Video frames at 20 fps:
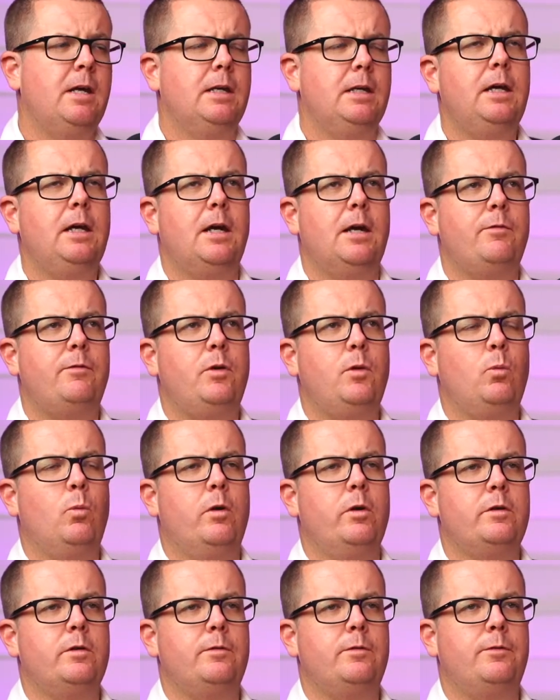Yeah, if you
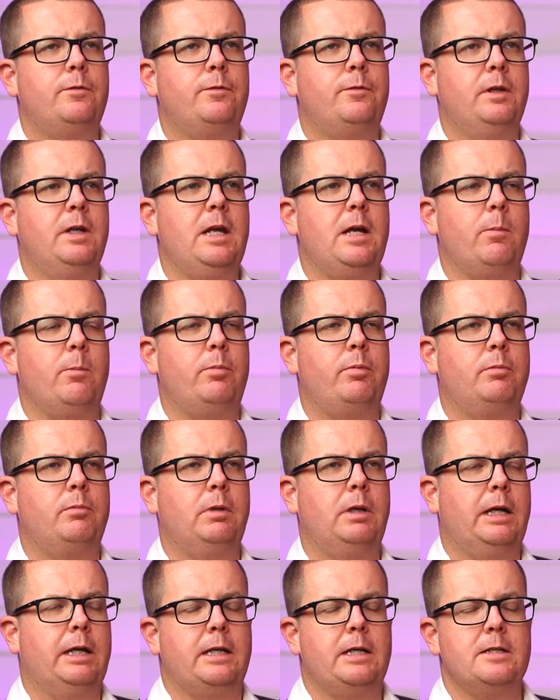want to flip,
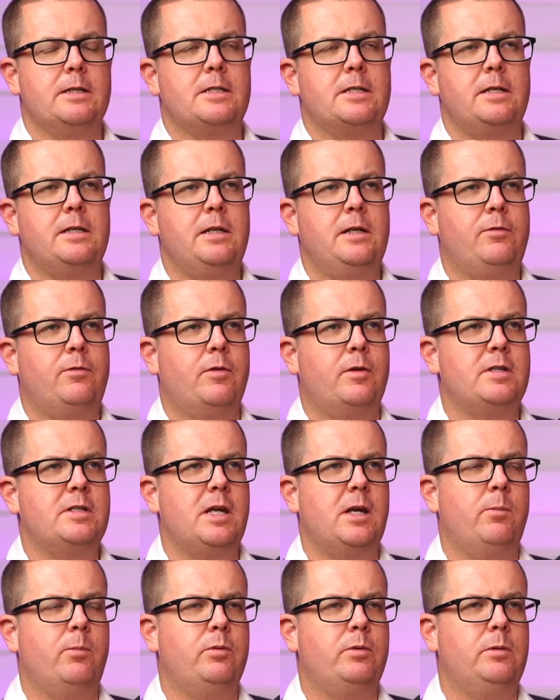like in Sydney, for
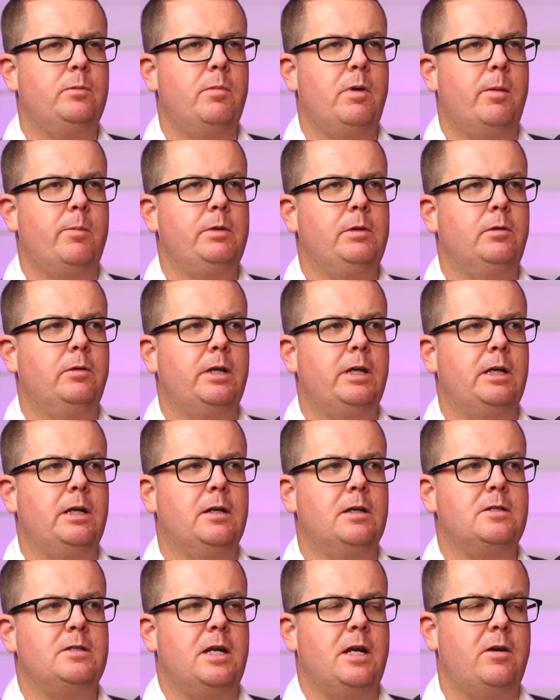example, you might be looking at
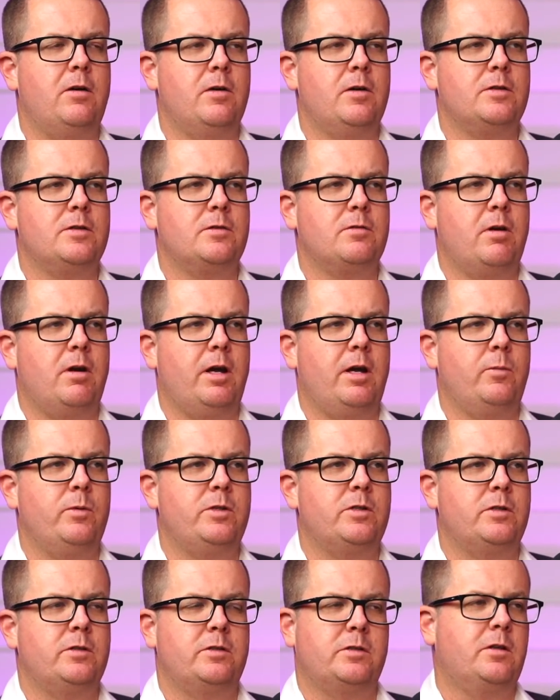a terrace, right, which
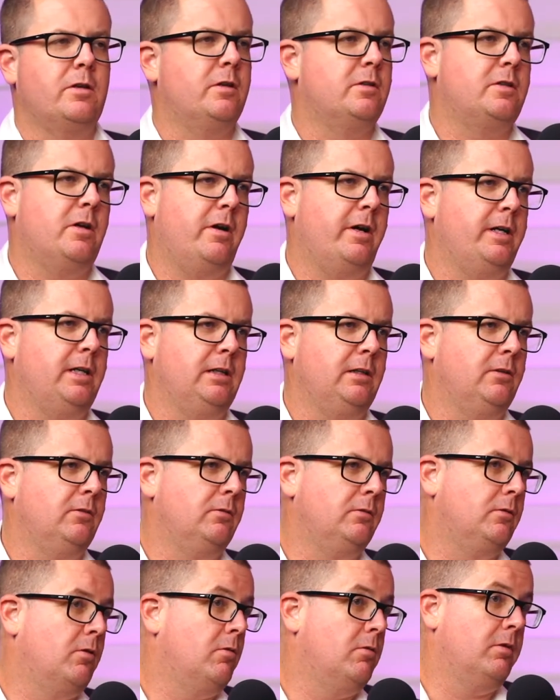has got a tiny
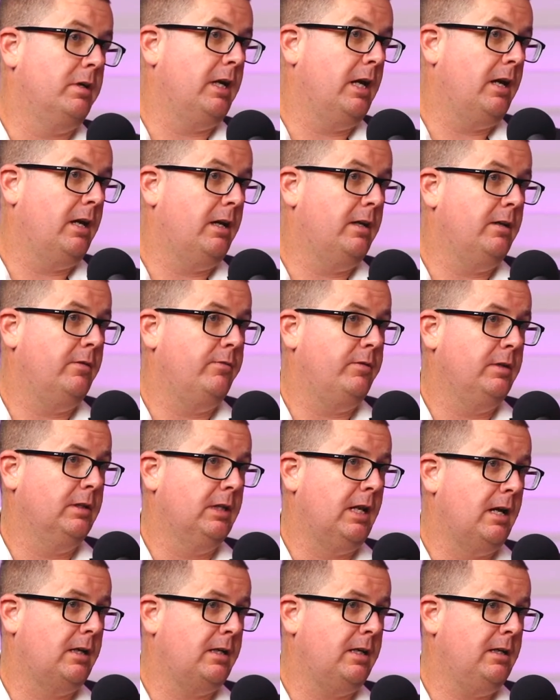little courtyard if you're
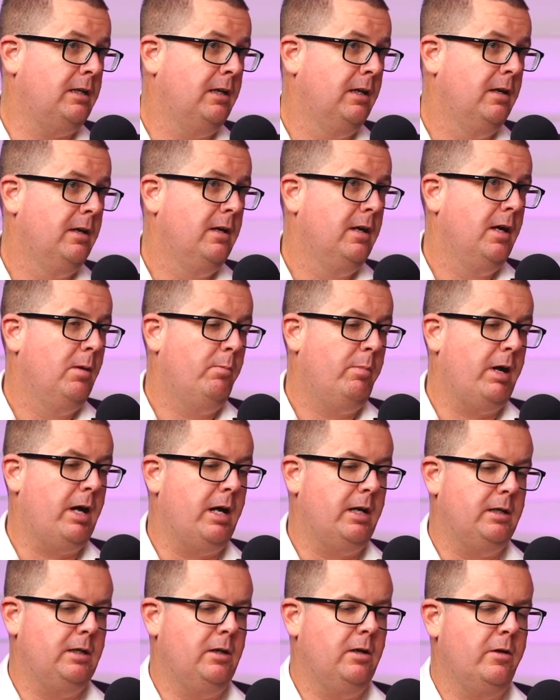lucky.
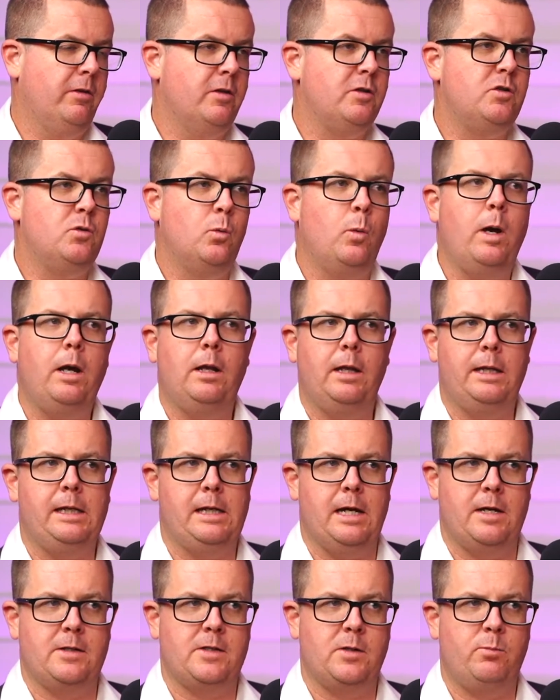But, the dwelling
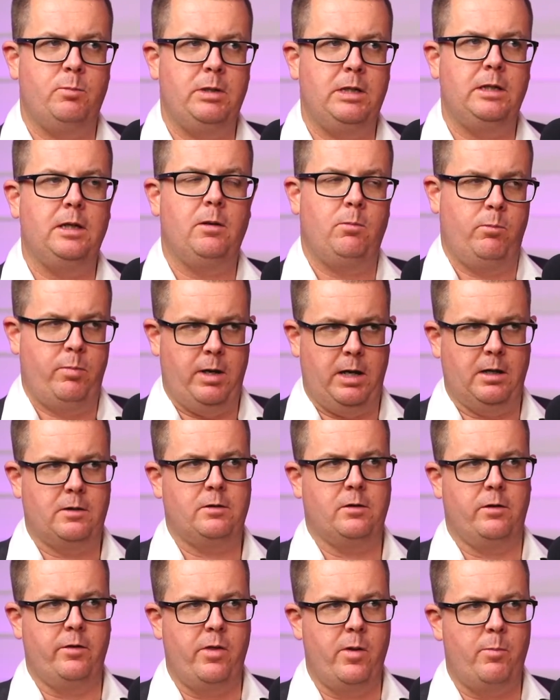has a big
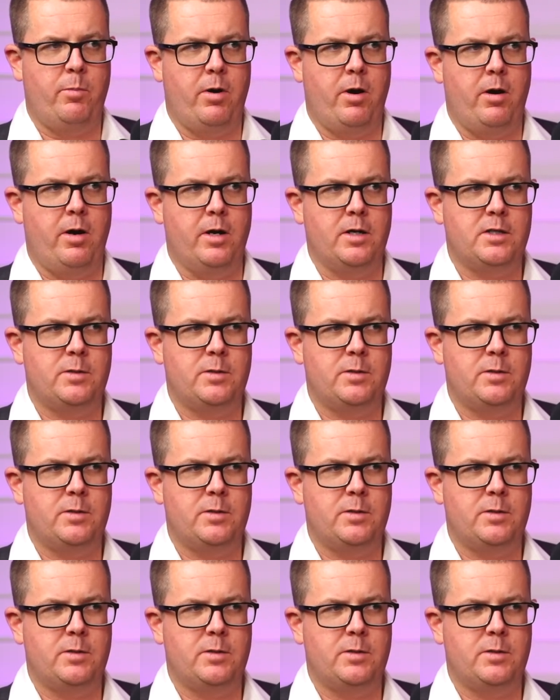impact on the price. Yes.